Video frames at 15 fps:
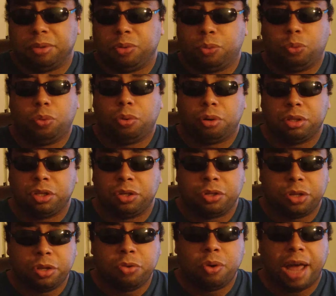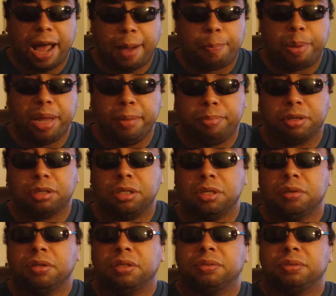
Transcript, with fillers: I mean, you have people,